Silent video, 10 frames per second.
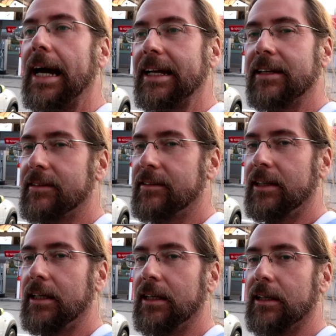I can
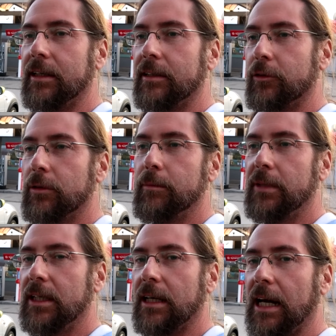see the trip
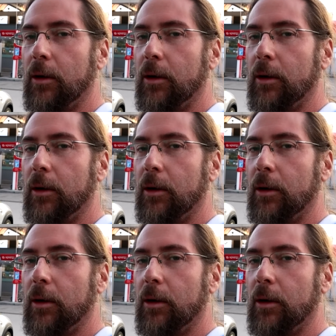meter,